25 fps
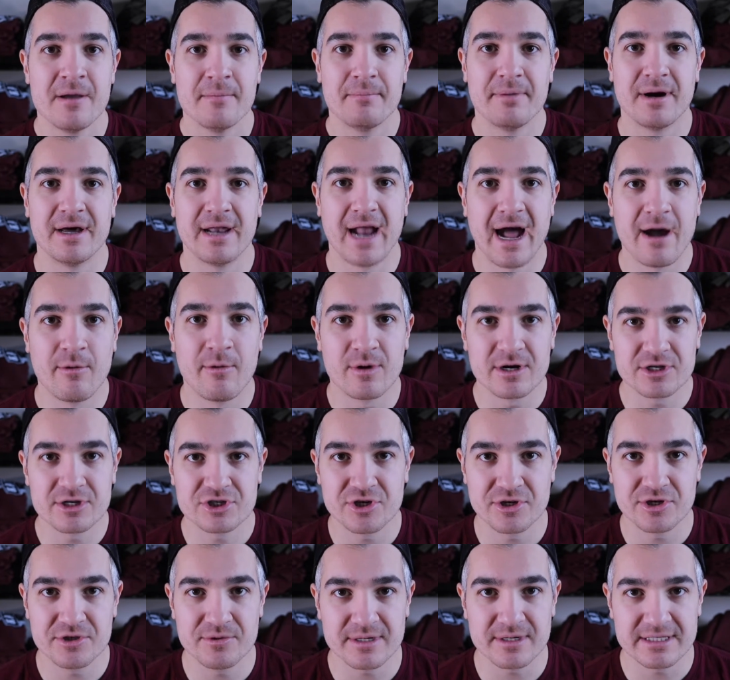But I want to
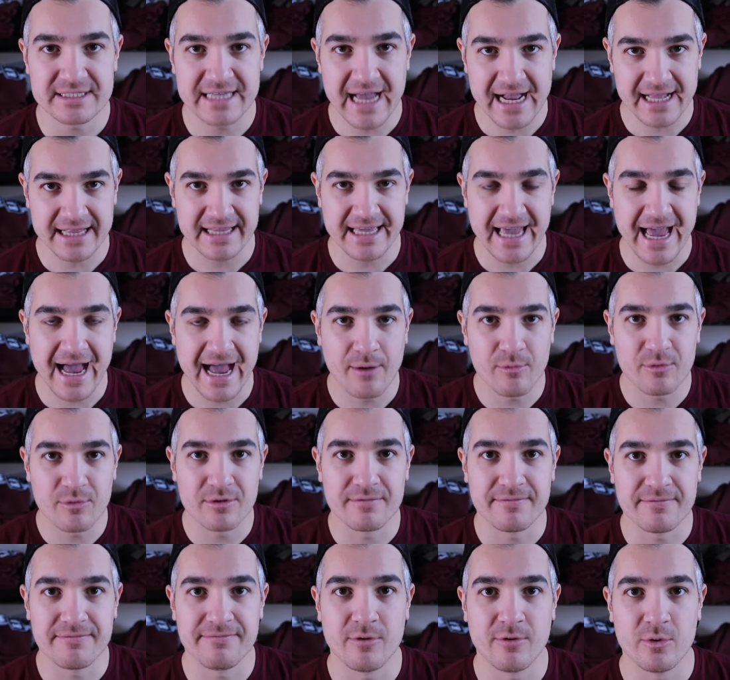show you exactly how
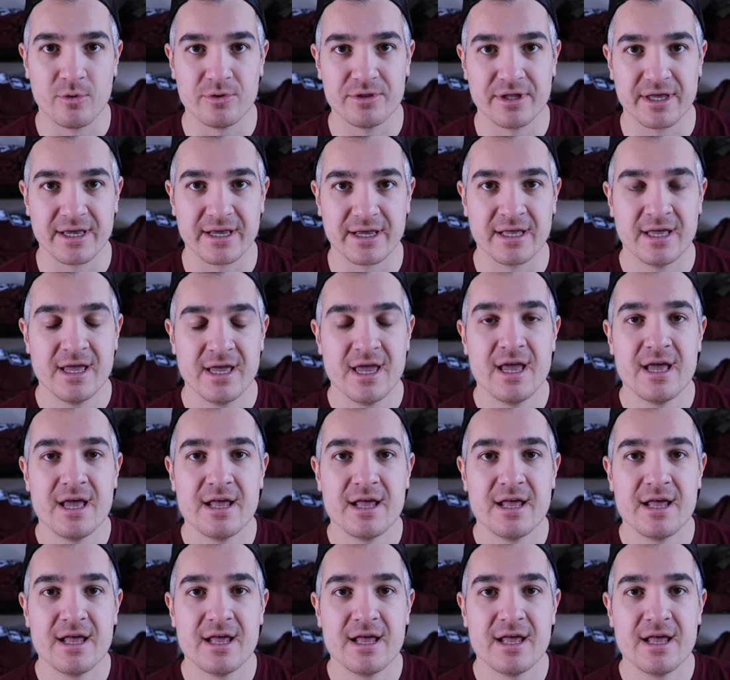we're folding